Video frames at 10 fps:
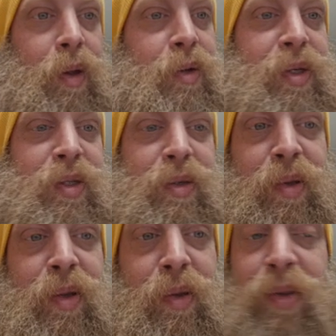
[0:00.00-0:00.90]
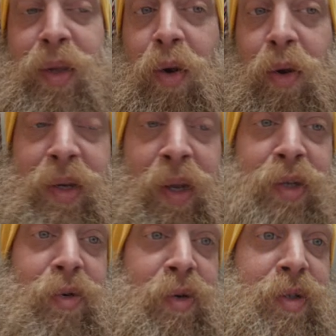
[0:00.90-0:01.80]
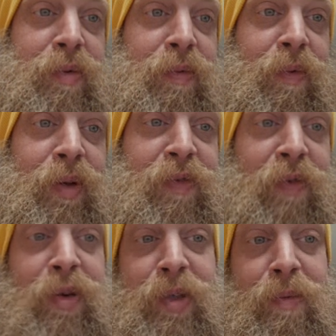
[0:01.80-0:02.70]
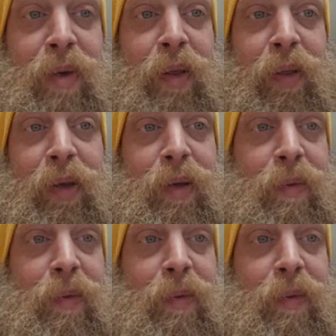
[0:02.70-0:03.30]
Just the architecture is very symbolic.